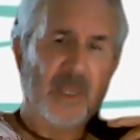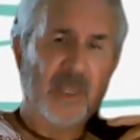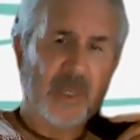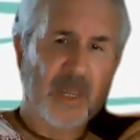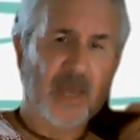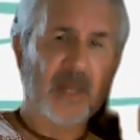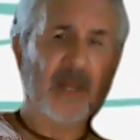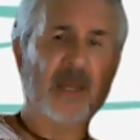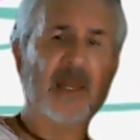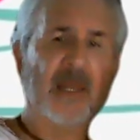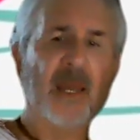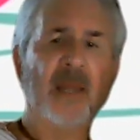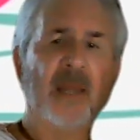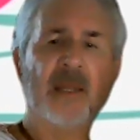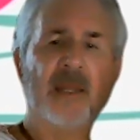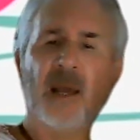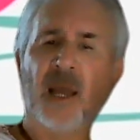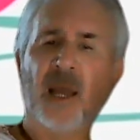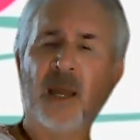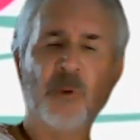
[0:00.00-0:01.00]
jnana
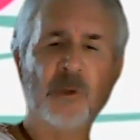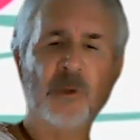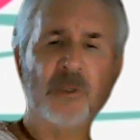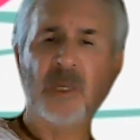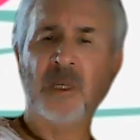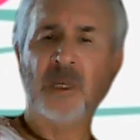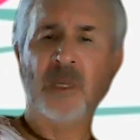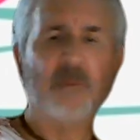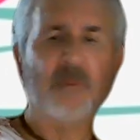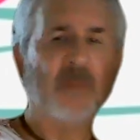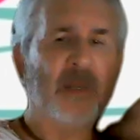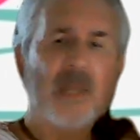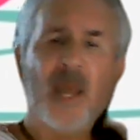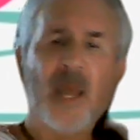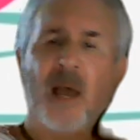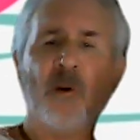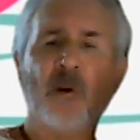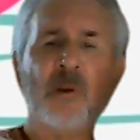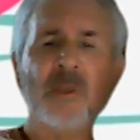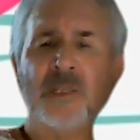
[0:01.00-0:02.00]
kanda, I was thinking, but
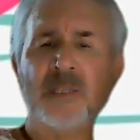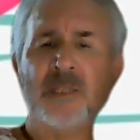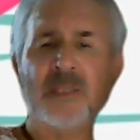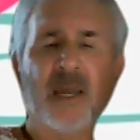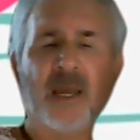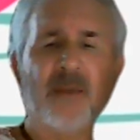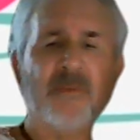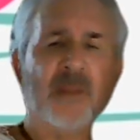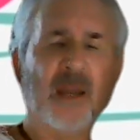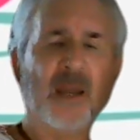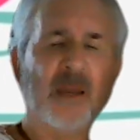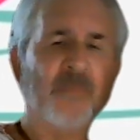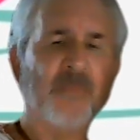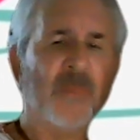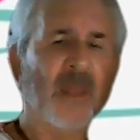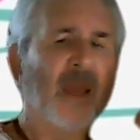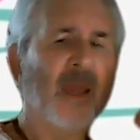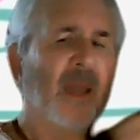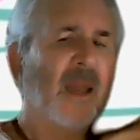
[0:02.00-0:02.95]
now in this lifetime,